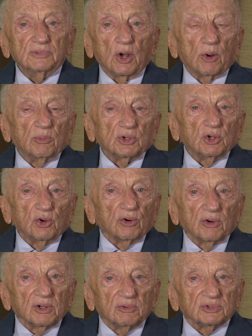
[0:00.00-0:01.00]
Hermann
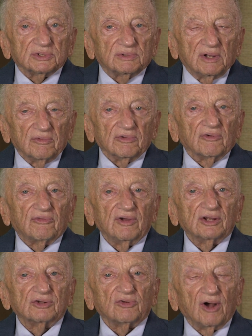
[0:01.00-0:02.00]
Goering was given a
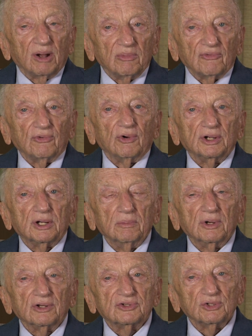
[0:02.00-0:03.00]
fair trial before he
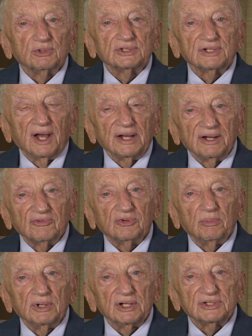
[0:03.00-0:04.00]
committed suicide after
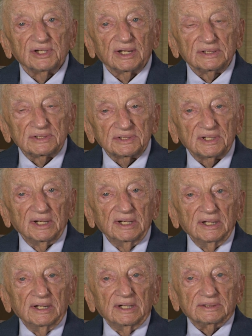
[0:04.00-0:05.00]
being sentenced
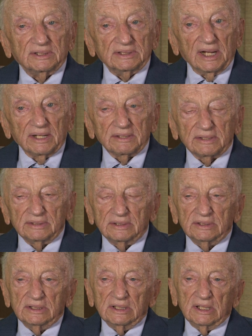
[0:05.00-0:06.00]
to death.
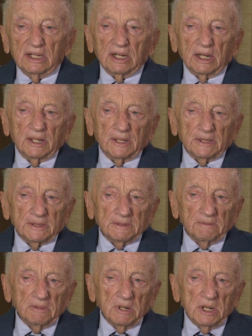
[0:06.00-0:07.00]

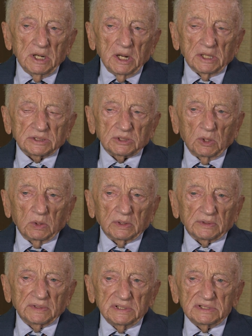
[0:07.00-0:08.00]
So
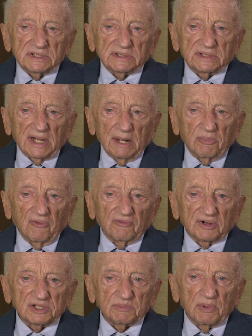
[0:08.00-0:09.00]
these type of
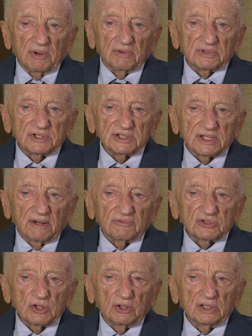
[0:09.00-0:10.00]
experiences have
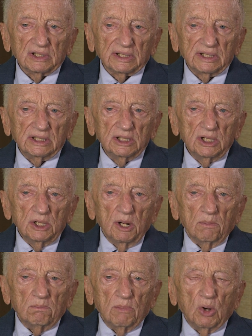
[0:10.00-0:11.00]
certainly
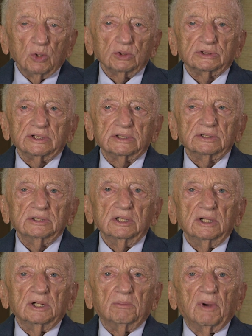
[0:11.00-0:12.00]
molded
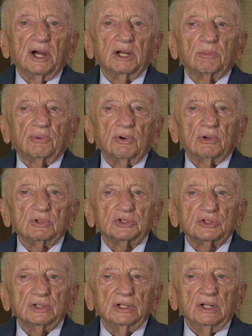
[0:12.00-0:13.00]
my
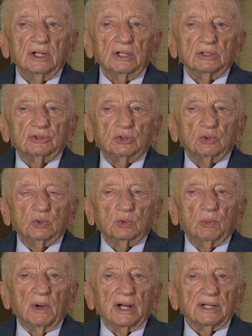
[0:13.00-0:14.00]
approach to
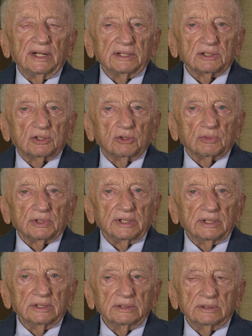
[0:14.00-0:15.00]
my later career